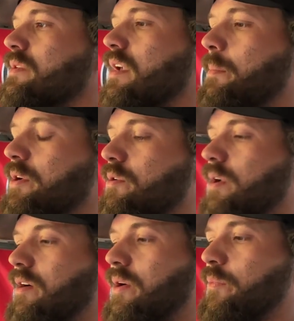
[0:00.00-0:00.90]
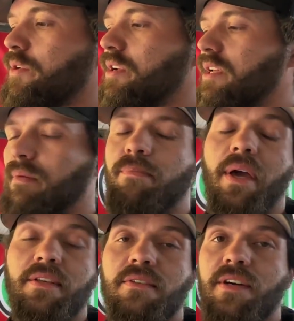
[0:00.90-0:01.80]
gonna go out and we're gonna get a
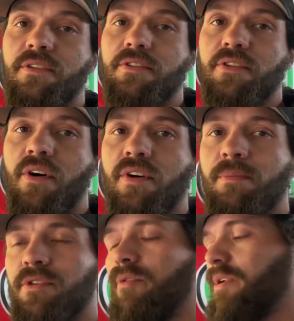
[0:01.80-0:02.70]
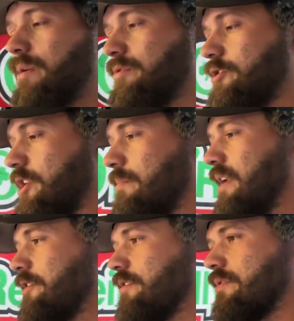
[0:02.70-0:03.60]
baseline on this car. I'm gonna go meet up with Jim
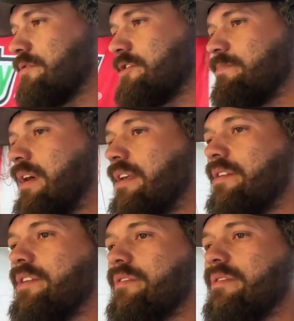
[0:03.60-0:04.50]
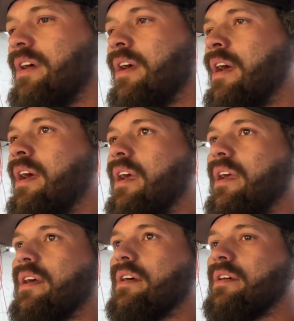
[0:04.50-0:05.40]
out at our other spot out here,
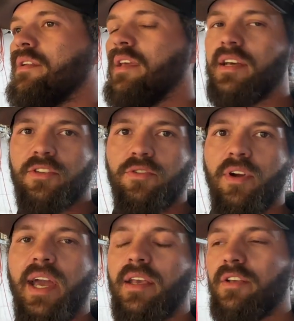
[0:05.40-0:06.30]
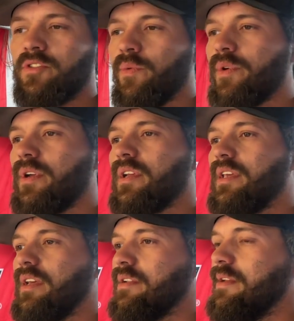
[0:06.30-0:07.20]
and he has a draggy, so we're gonna
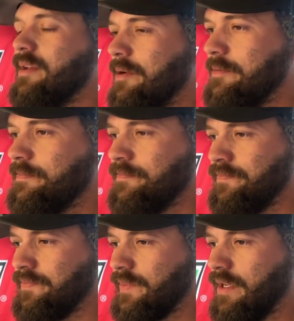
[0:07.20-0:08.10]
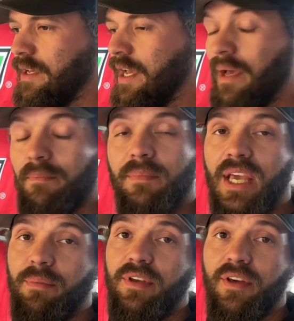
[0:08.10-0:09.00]
get
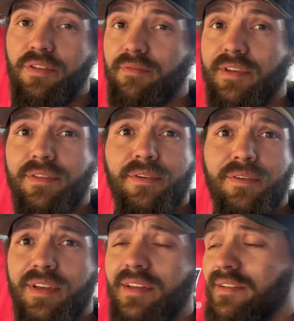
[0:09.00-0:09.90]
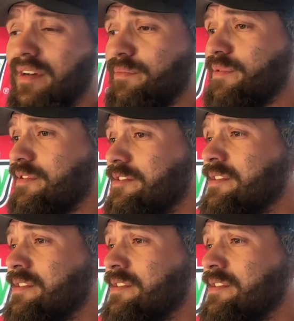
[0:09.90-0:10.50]
maybe a 330 number,